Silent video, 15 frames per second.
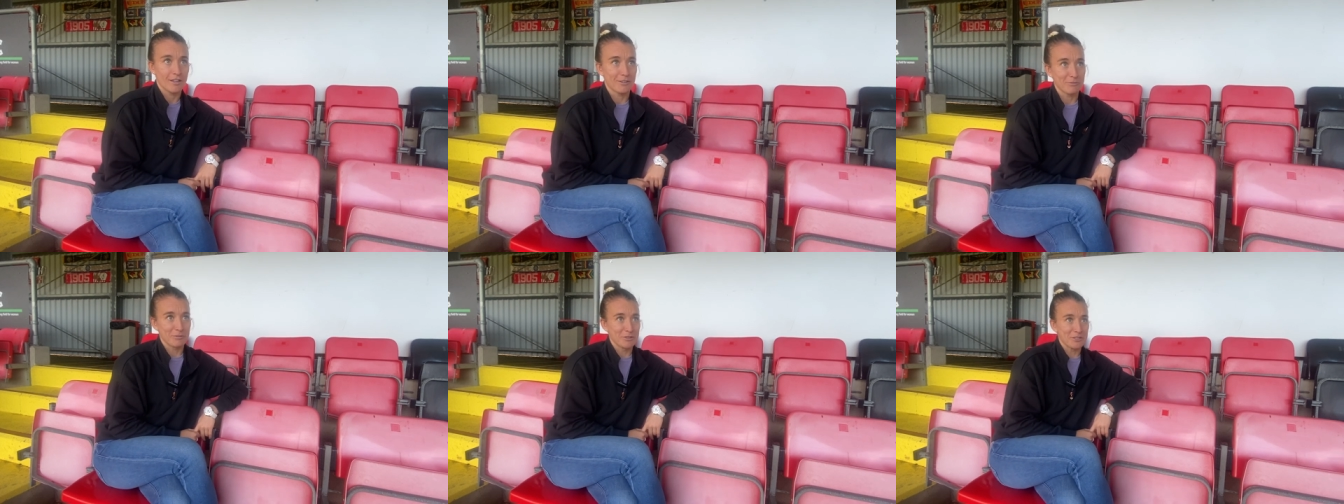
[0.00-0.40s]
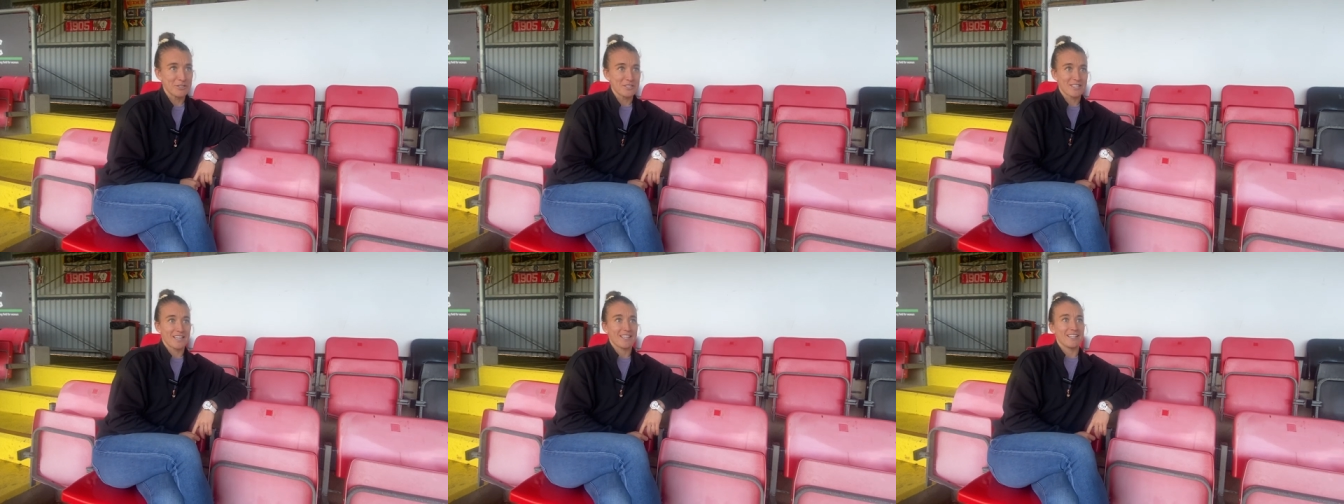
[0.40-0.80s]
what would you
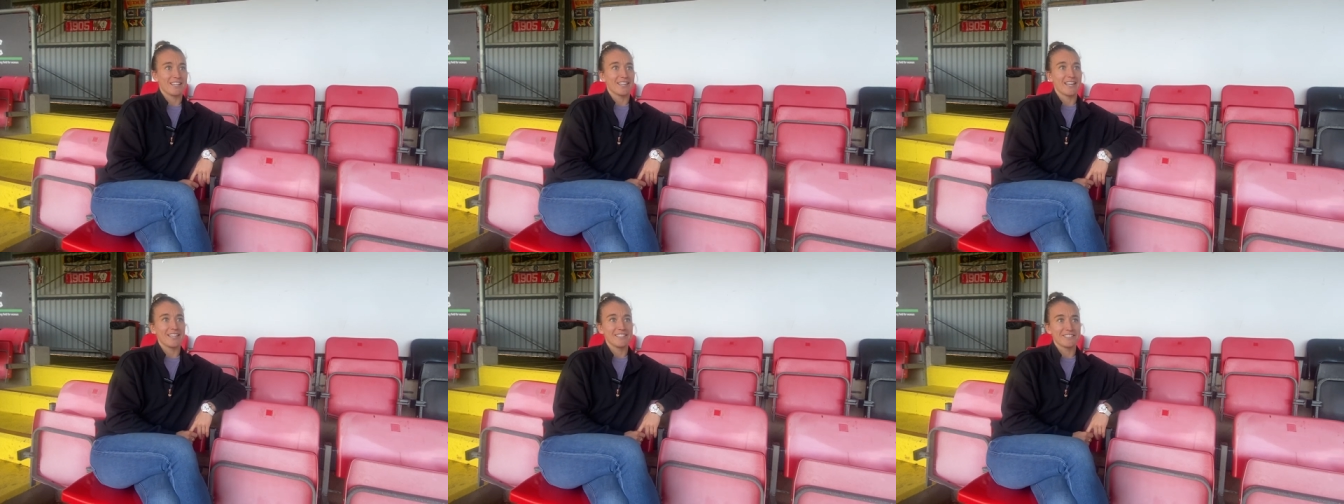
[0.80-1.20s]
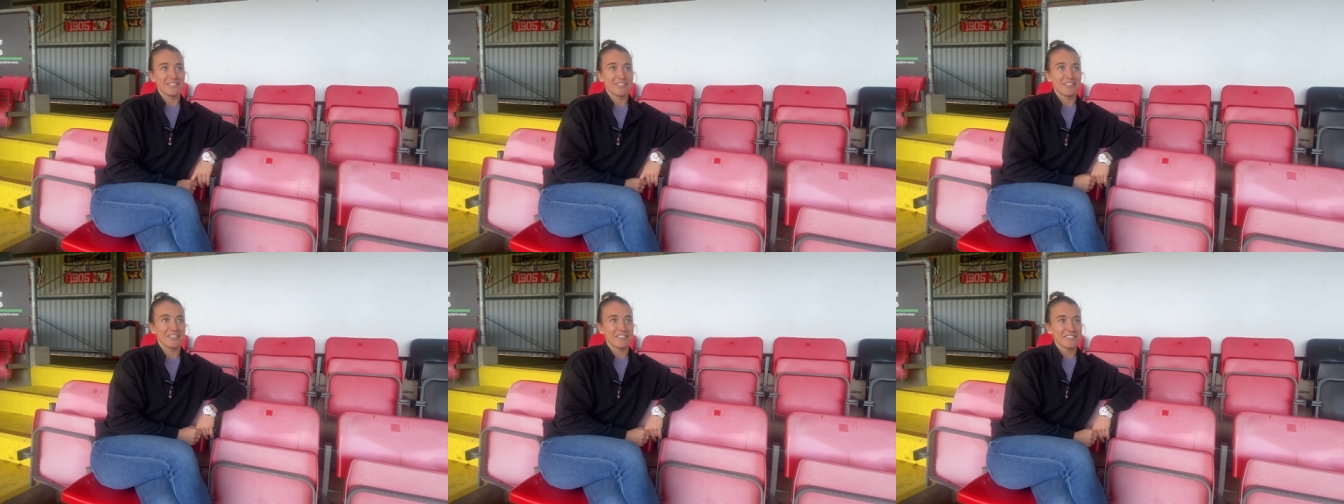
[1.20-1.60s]
say,
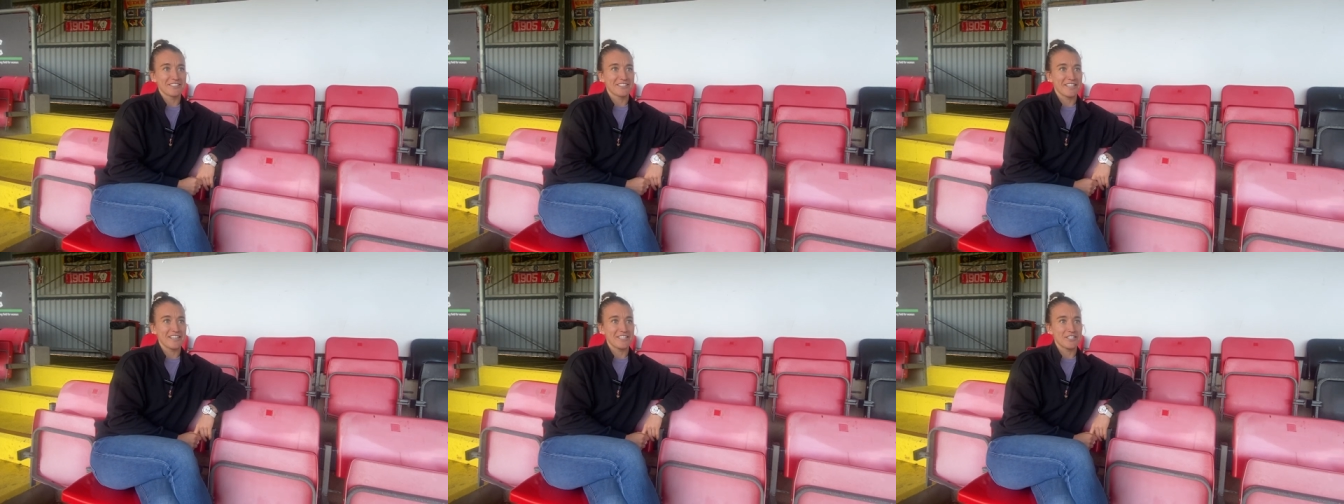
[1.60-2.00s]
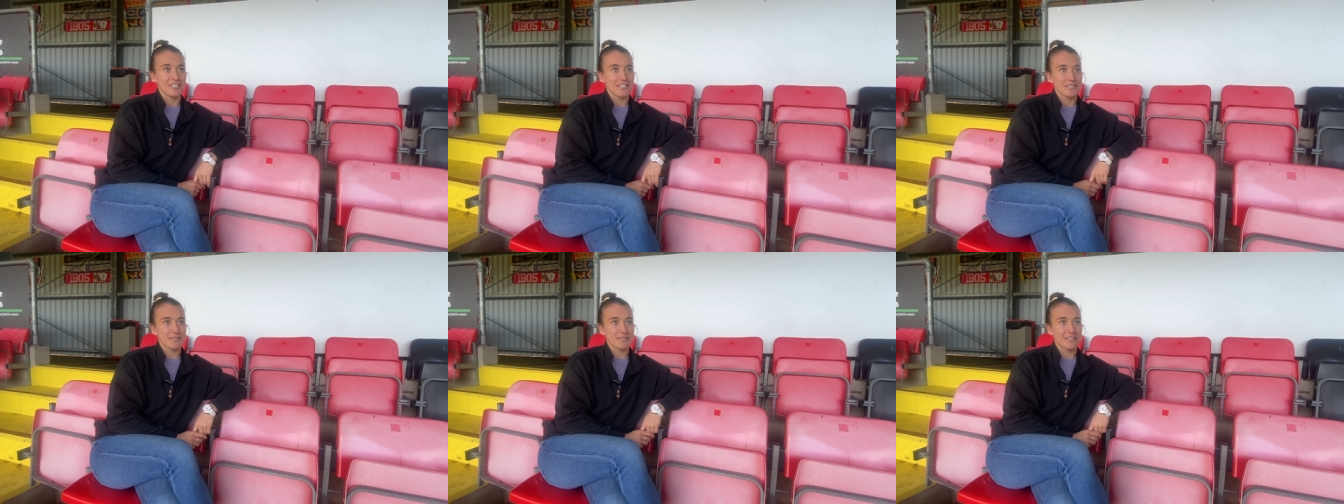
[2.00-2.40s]
later
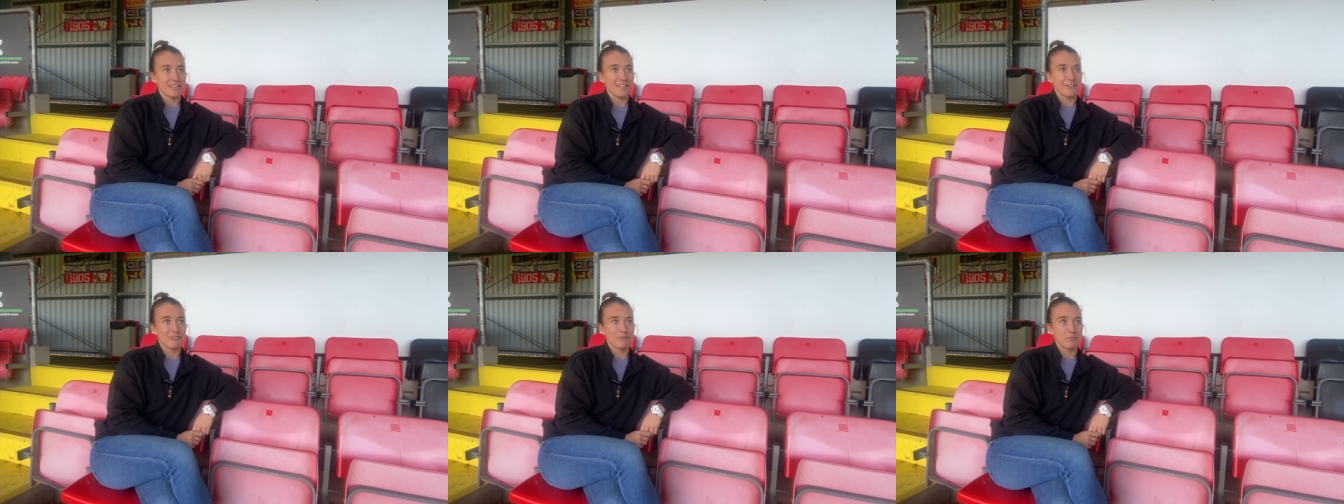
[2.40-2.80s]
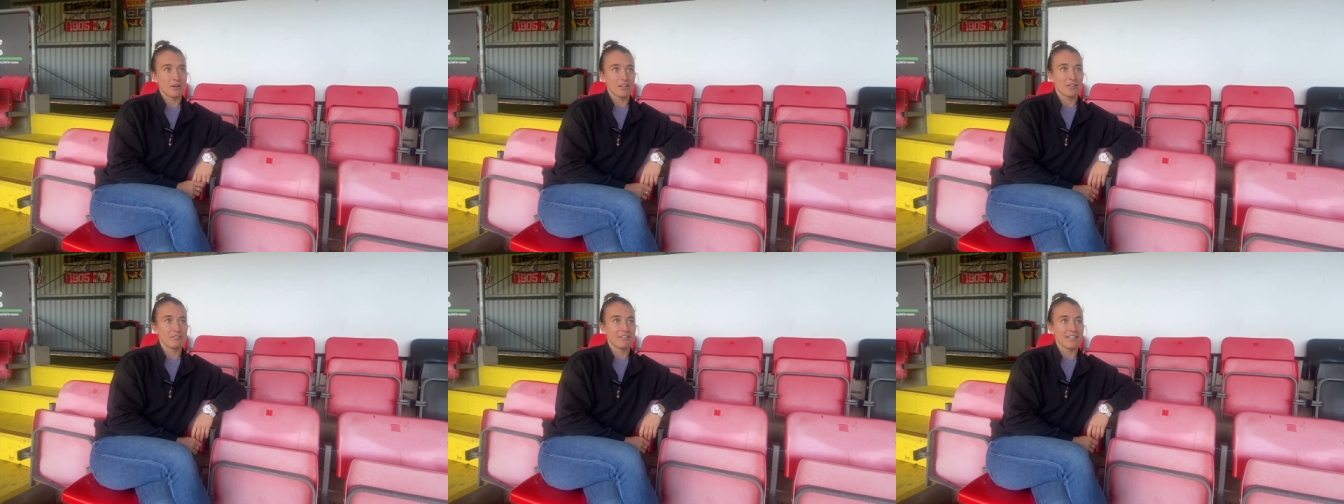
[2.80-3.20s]
stages of my
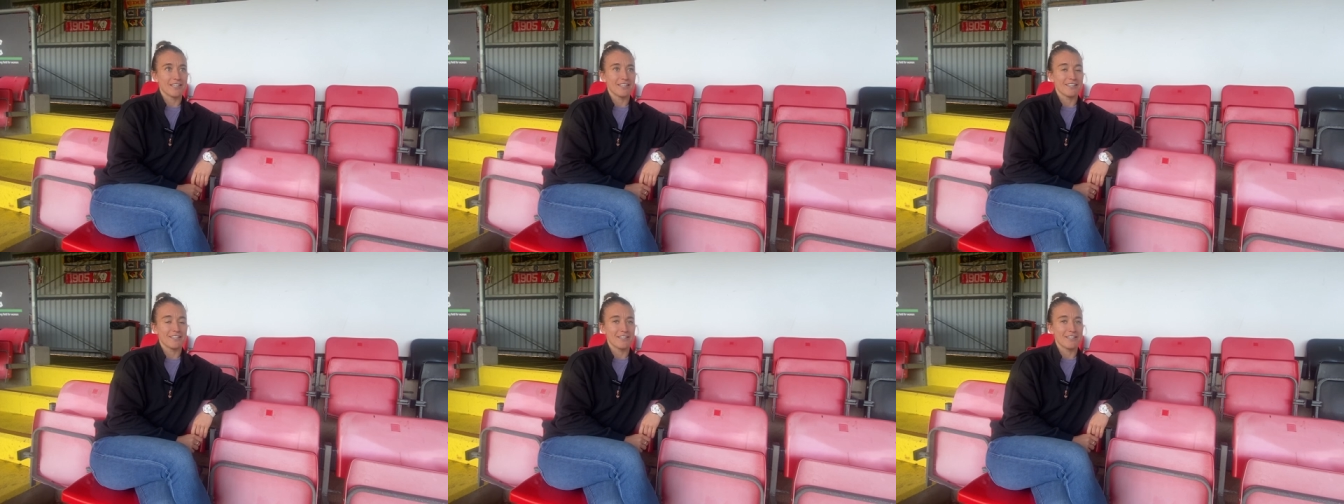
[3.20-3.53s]
career.